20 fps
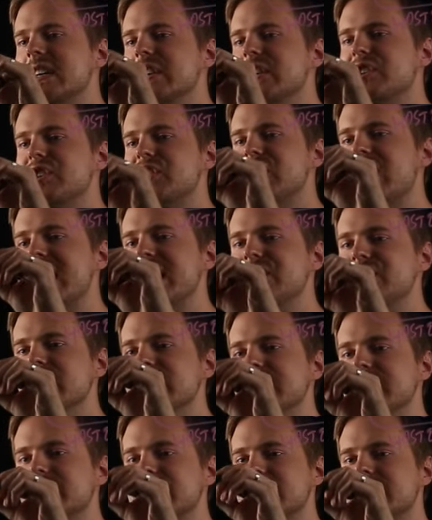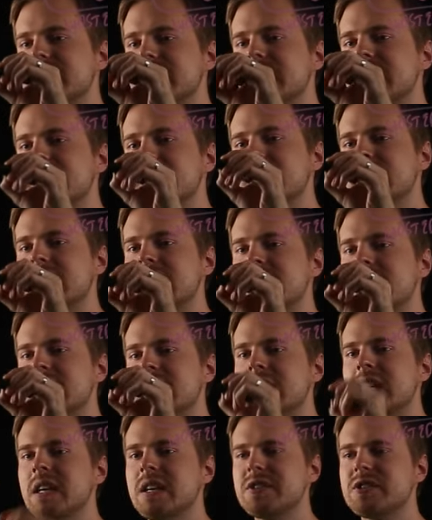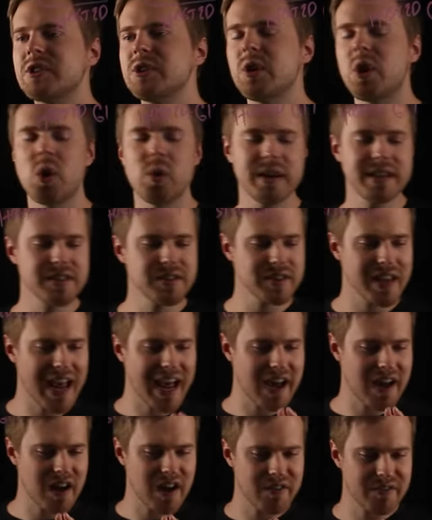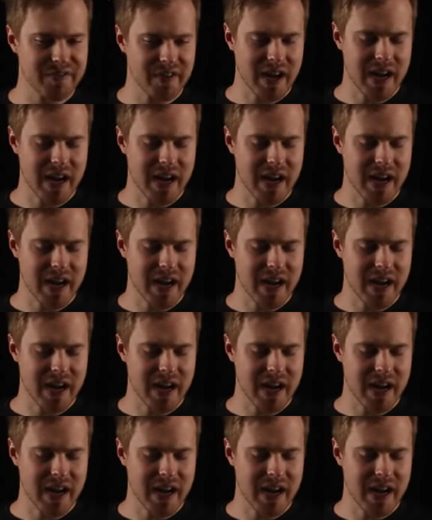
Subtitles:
your changes. So you always have